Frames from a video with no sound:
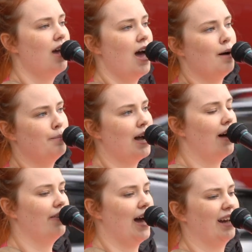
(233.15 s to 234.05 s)
And
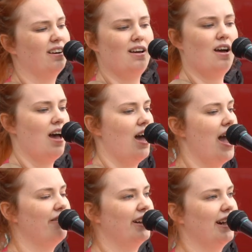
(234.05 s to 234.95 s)
beyond that,
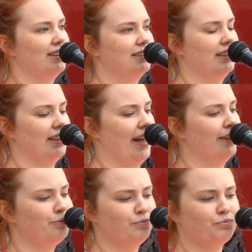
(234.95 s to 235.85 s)
everything else they say is
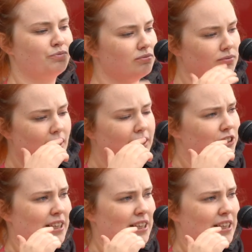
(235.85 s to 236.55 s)
just